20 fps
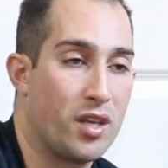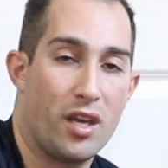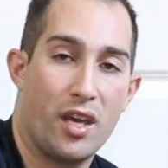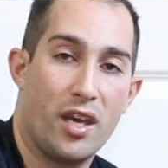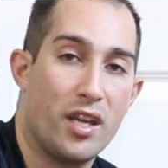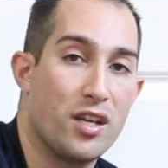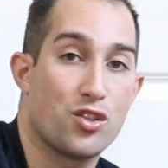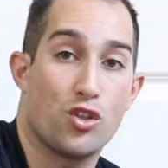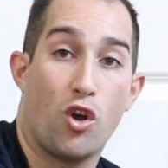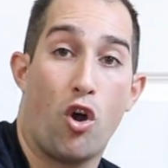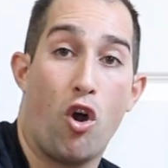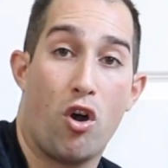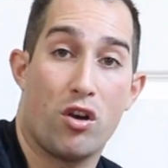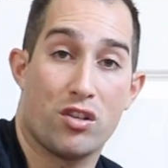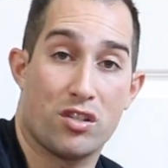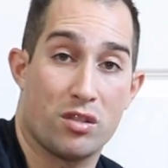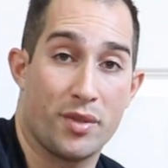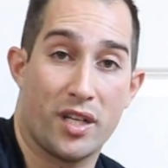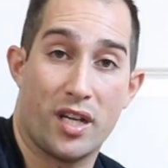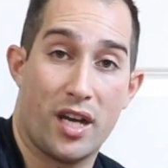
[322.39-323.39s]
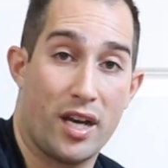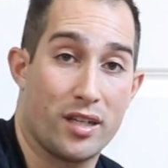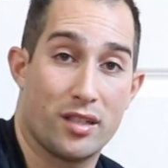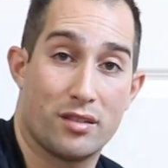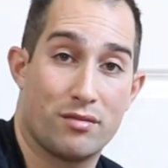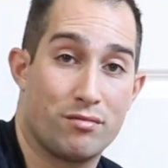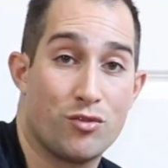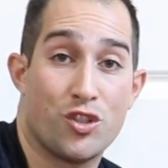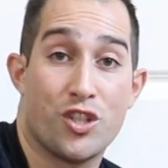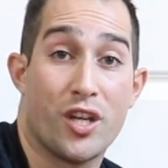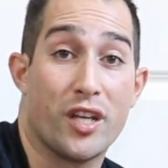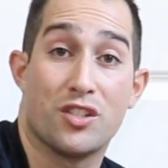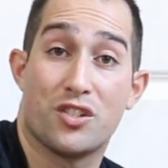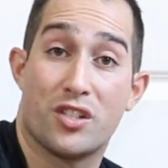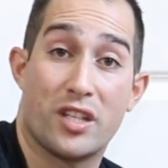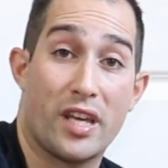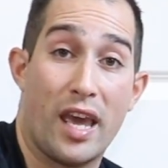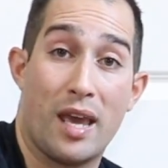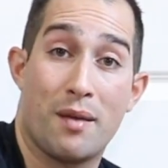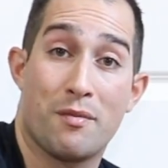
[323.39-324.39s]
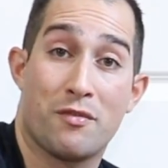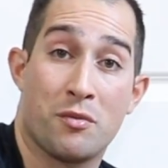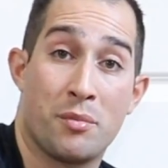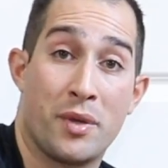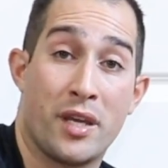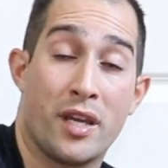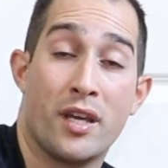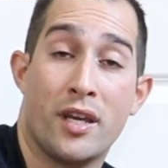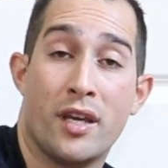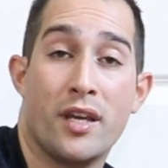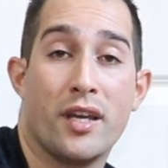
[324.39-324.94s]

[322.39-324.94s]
It is awesome. It kind of changed the game for me.